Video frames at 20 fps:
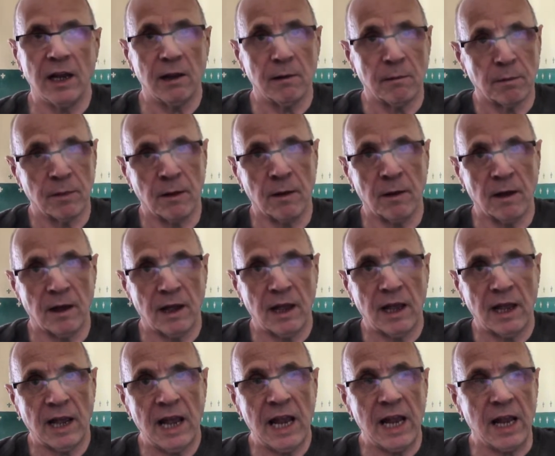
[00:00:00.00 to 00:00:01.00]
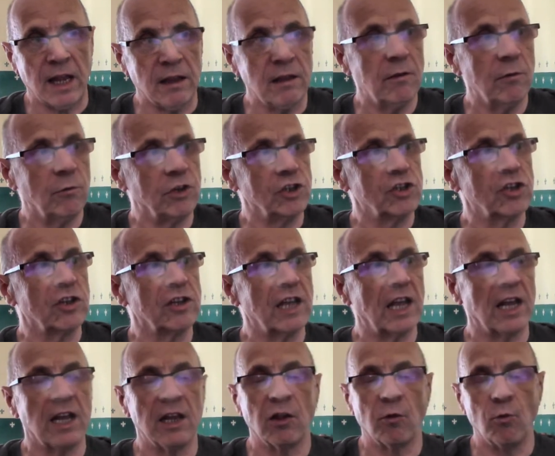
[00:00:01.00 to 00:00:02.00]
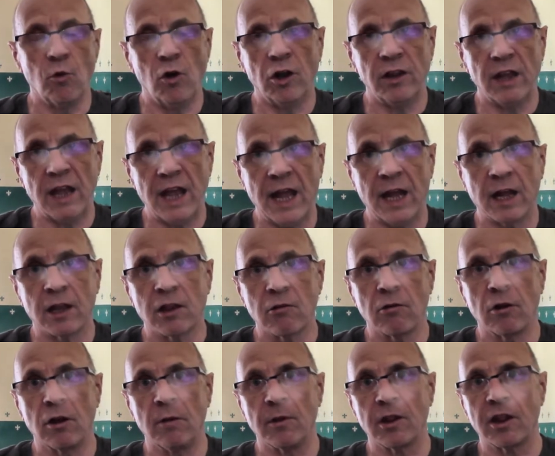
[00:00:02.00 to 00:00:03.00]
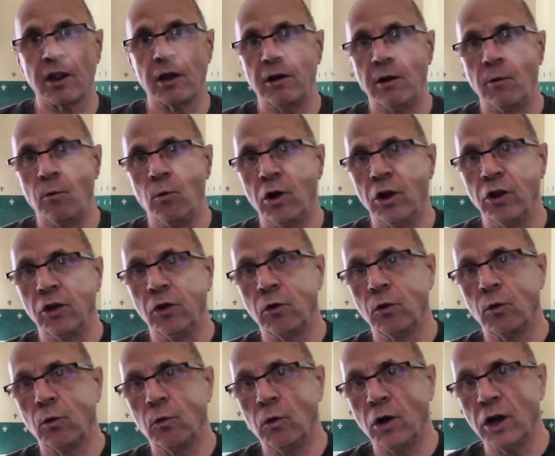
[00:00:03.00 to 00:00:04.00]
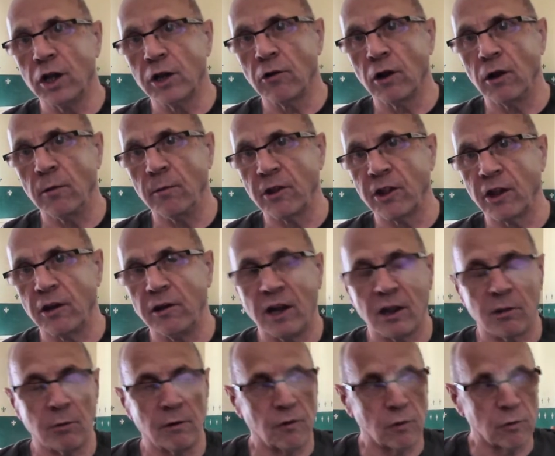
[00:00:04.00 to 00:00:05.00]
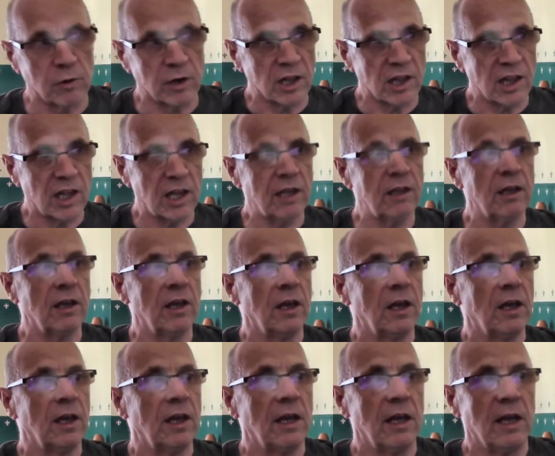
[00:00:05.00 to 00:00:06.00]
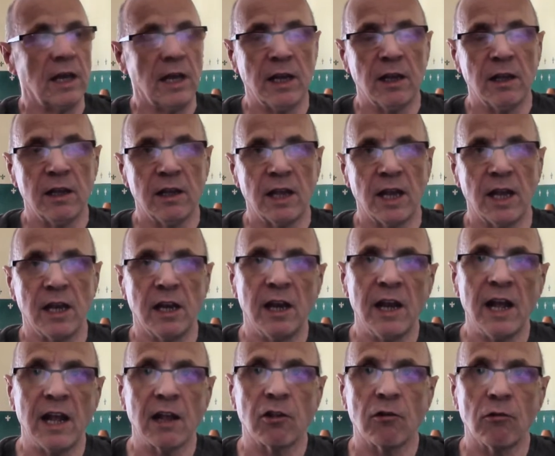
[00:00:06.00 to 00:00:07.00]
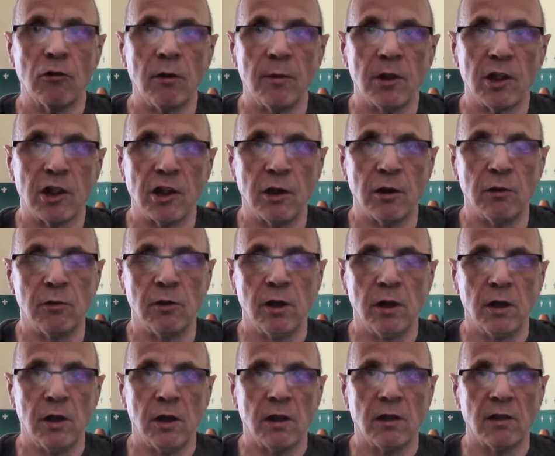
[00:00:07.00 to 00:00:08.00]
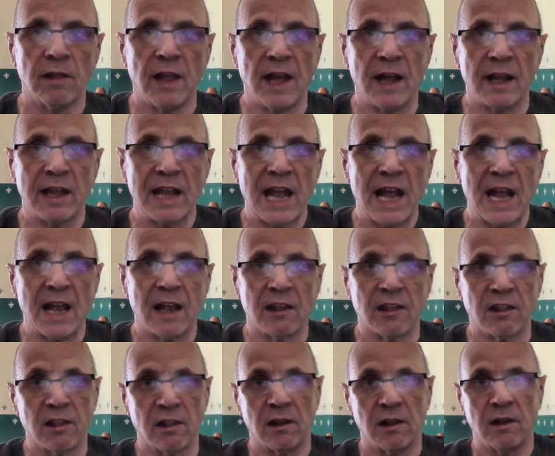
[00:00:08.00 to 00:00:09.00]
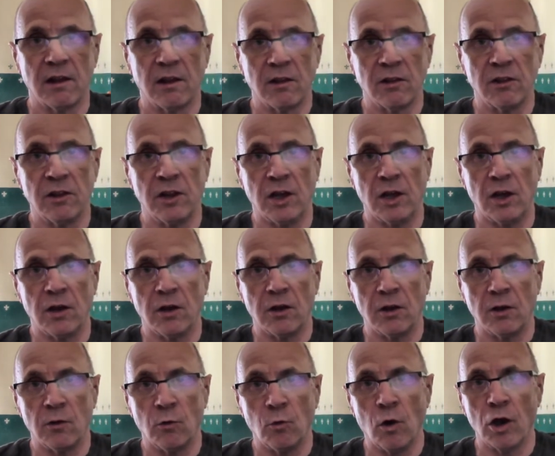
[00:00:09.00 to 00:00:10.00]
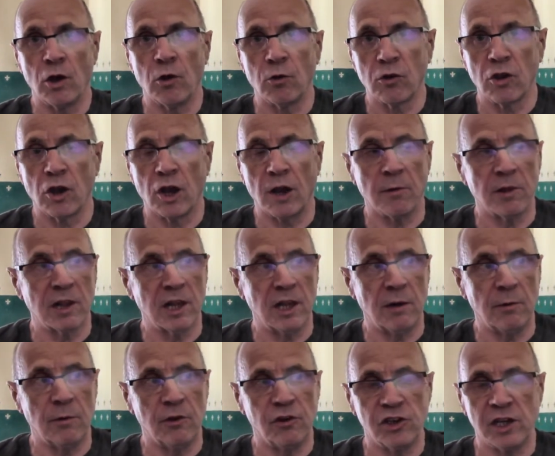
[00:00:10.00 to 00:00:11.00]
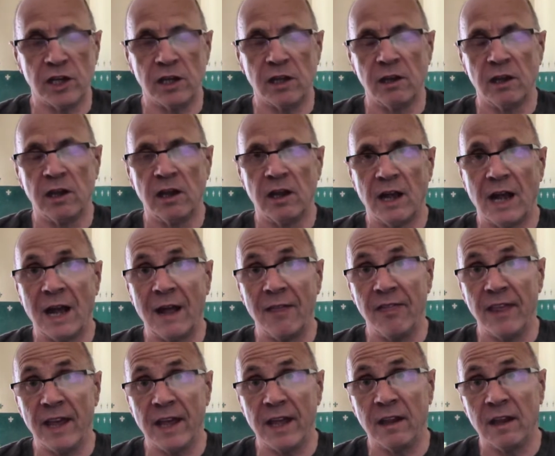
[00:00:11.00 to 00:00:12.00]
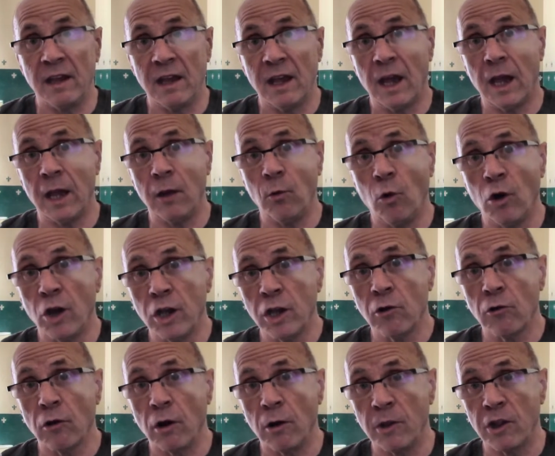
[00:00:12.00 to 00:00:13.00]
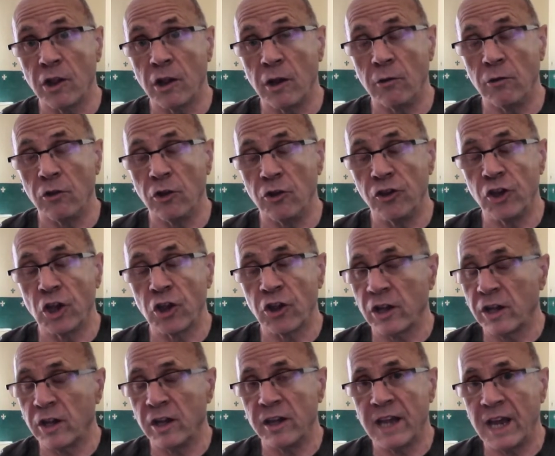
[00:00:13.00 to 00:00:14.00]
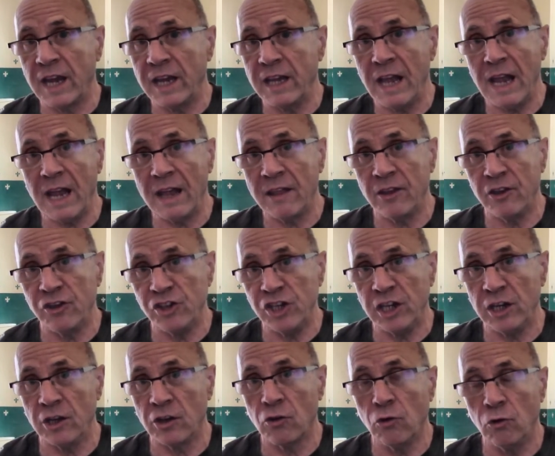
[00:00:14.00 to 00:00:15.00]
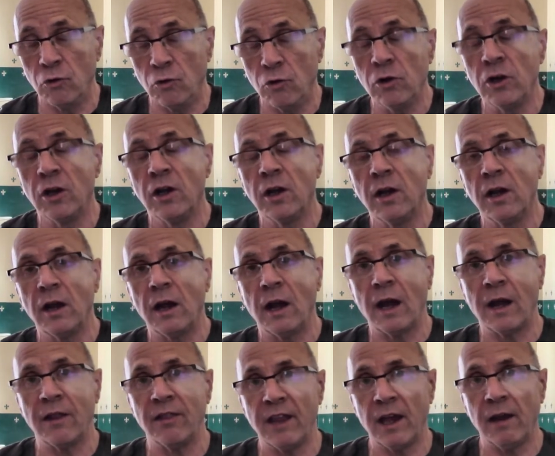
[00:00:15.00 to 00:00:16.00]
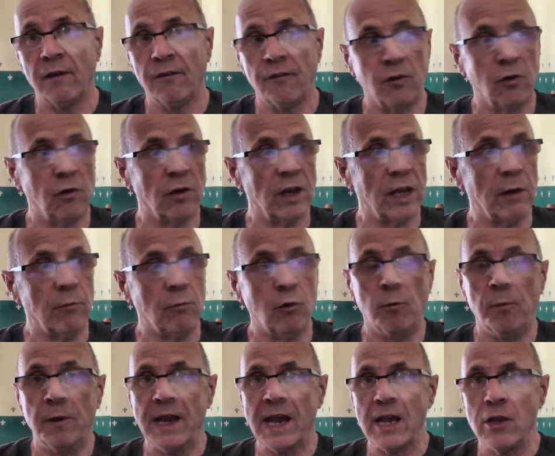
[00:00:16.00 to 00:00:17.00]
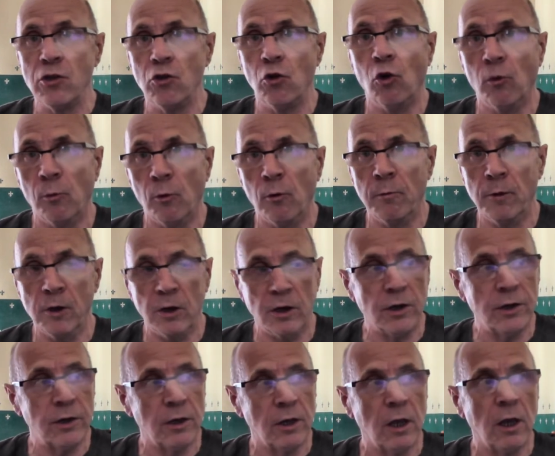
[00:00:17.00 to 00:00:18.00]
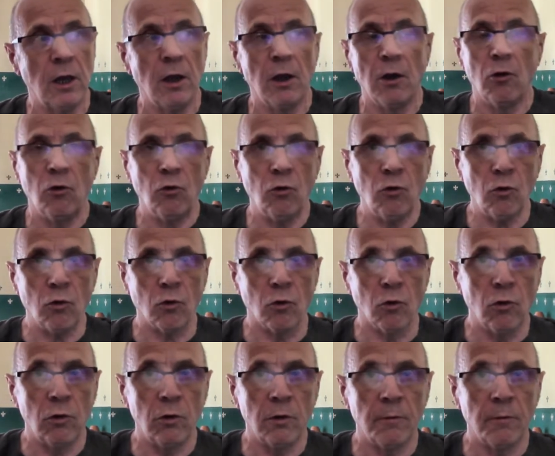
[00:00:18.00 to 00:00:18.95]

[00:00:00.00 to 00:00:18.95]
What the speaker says: the hen, which contains 1 X chromosome and 1 Y chromosome, as we've already said, it contain an X chromosome that has the wild type cinnamon gene, and then a Y chromosome that doesn't contain the gene at all, and therefore it will be a normal bird. Or